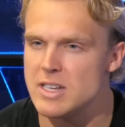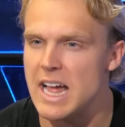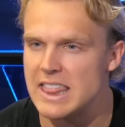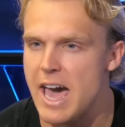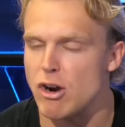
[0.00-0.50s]

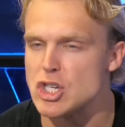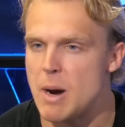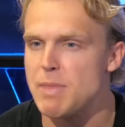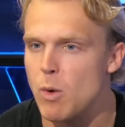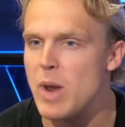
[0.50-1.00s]
like that are
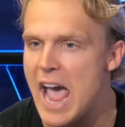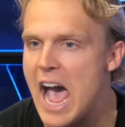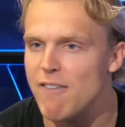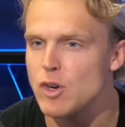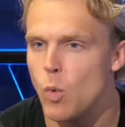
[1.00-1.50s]
something we
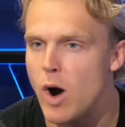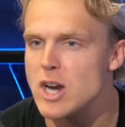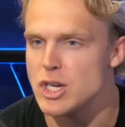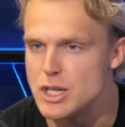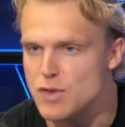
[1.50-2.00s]
have to
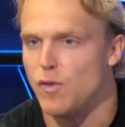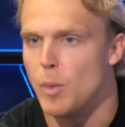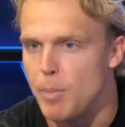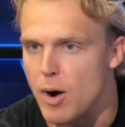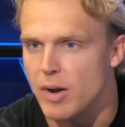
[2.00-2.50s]
watch in this
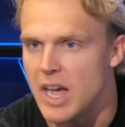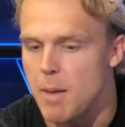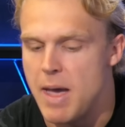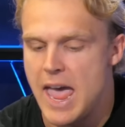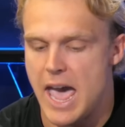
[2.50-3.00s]
football
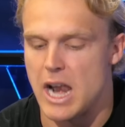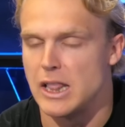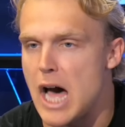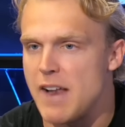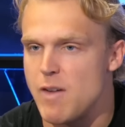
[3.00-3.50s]
game, and a
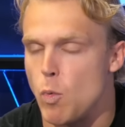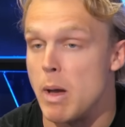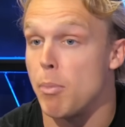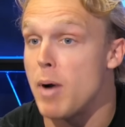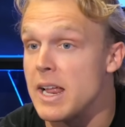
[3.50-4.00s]
lot of it will
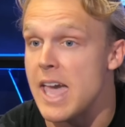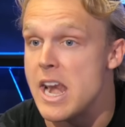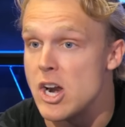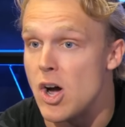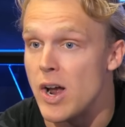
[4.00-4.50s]
be
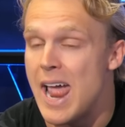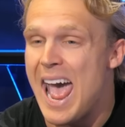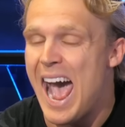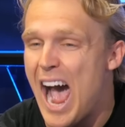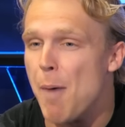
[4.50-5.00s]
predicated on
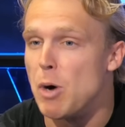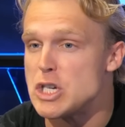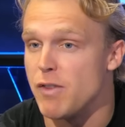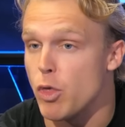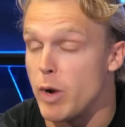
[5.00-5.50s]
how much
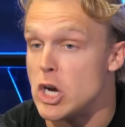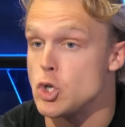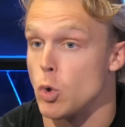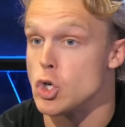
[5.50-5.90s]
of a threat Jordan